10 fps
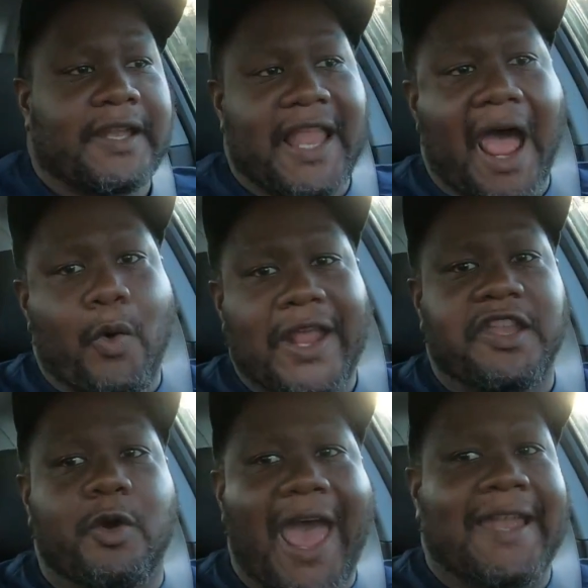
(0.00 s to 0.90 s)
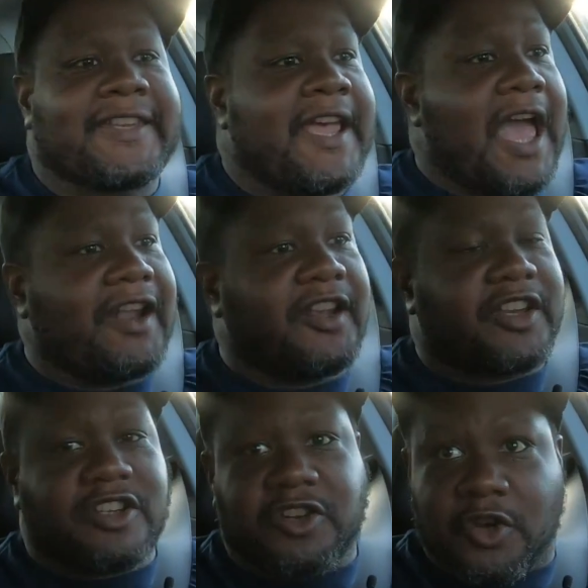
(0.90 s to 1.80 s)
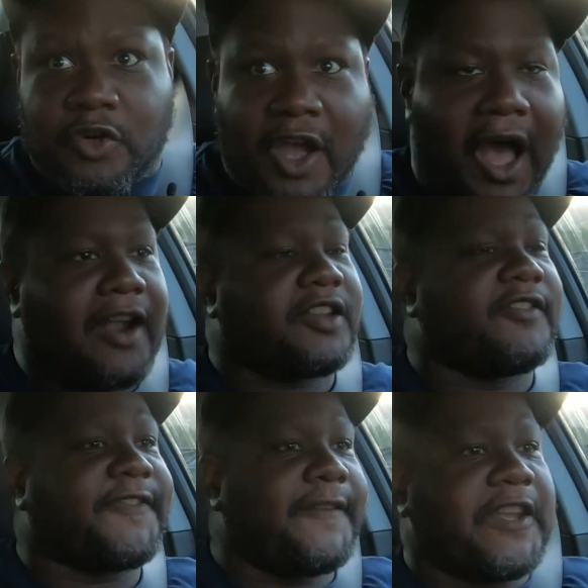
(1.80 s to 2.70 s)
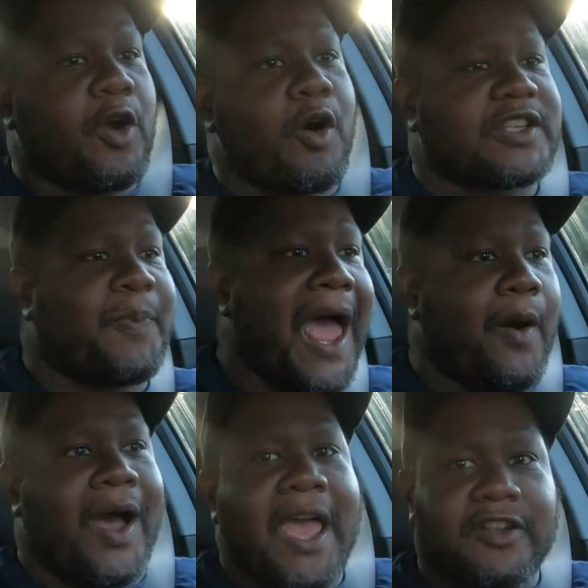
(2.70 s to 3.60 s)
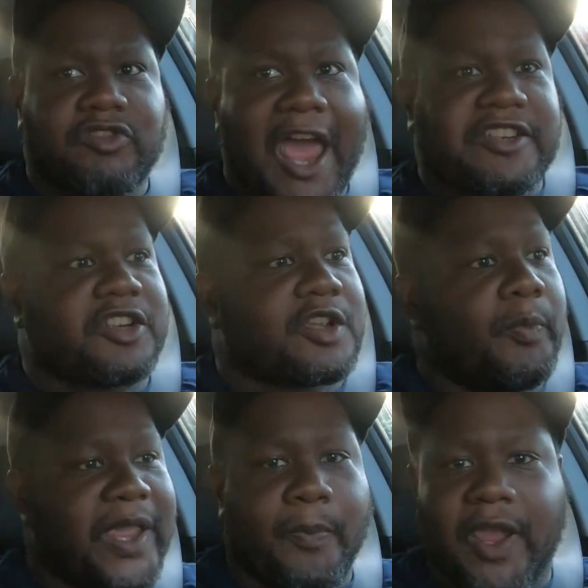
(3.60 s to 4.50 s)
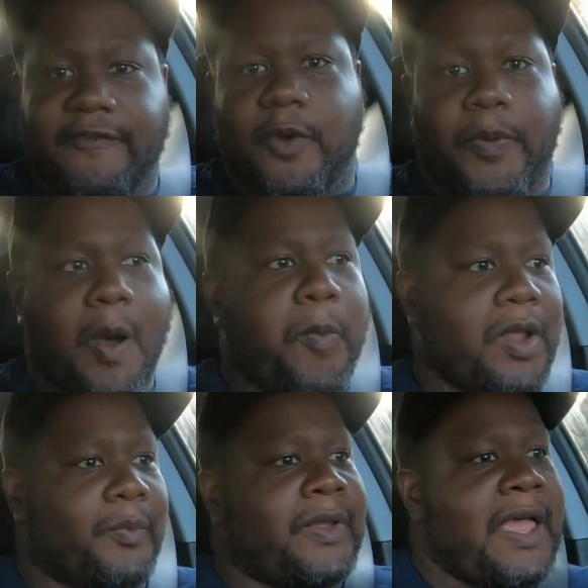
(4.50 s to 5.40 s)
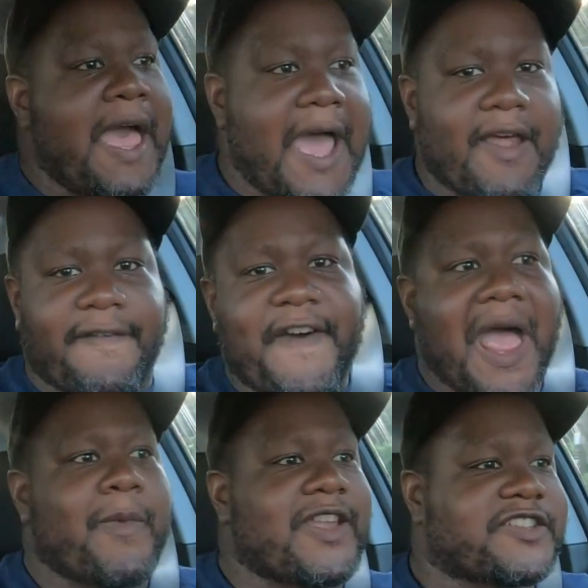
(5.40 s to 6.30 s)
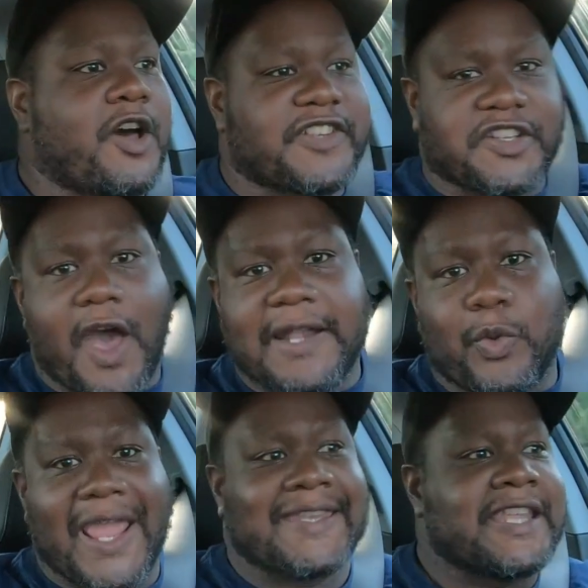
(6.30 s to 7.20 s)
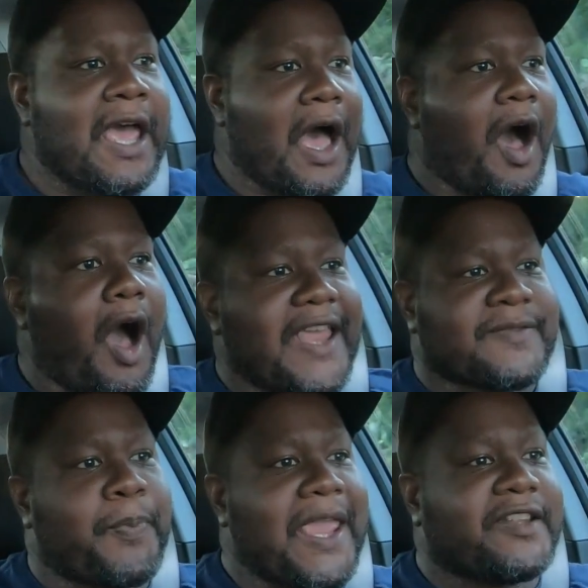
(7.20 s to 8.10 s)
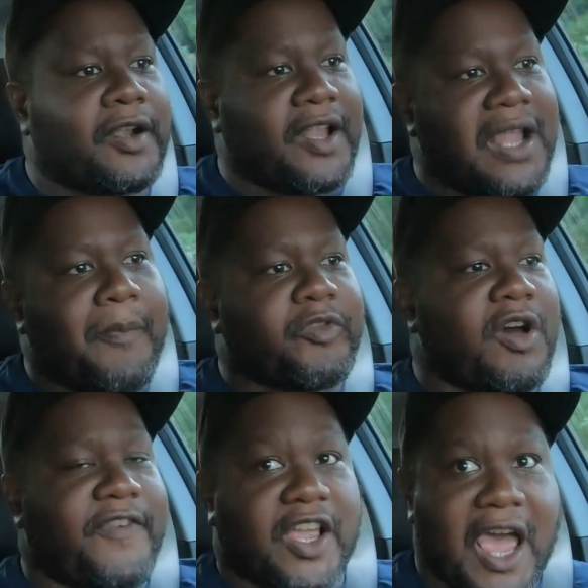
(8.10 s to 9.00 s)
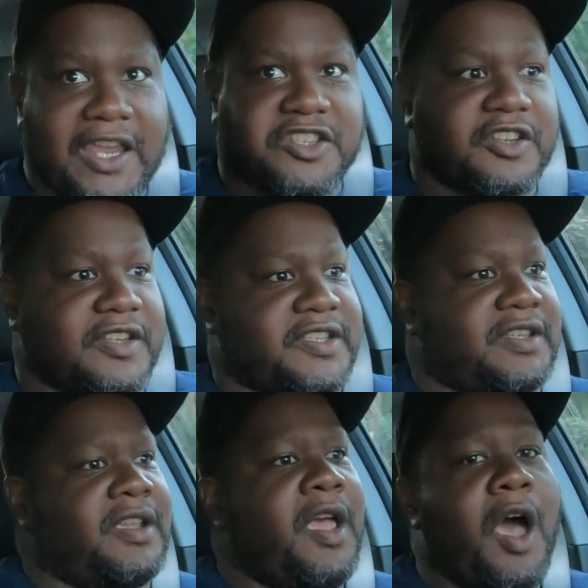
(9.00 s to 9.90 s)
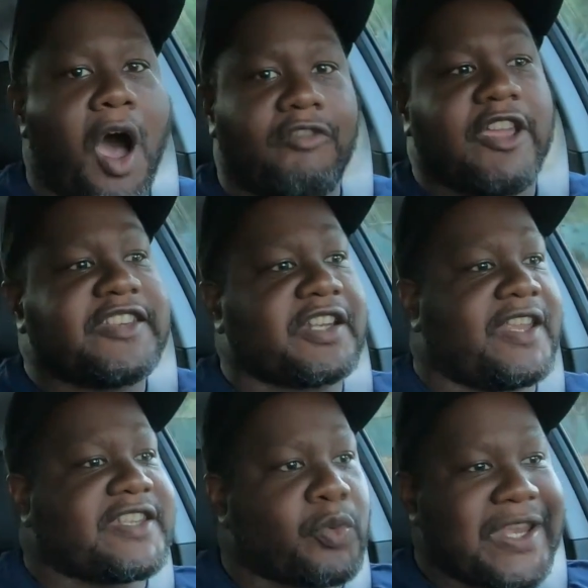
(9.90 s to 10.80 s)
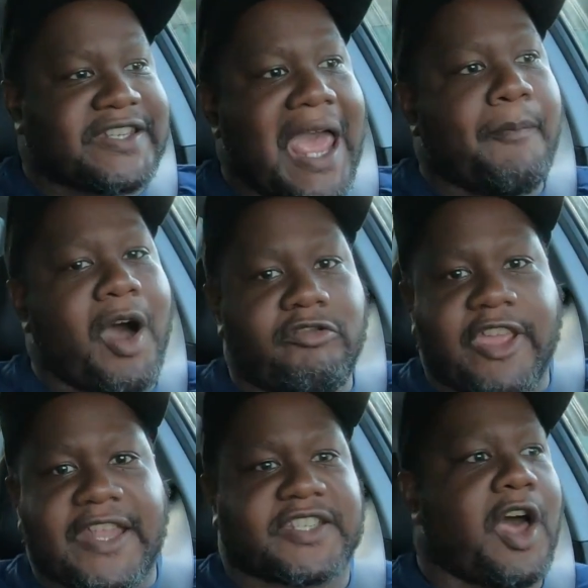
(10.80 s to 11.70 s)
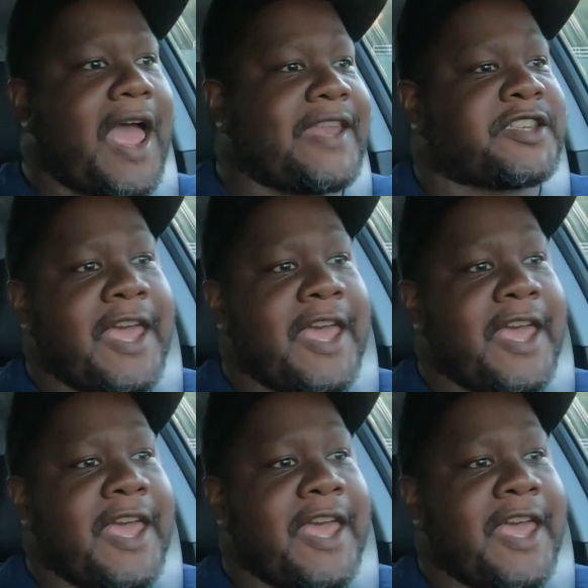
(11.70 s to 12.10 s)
Now when you add an additional 150 horsepower, traction can be a bit of a problem, and I found myself sideways at high speed on a number of occasions. I recently switched out my rear tyres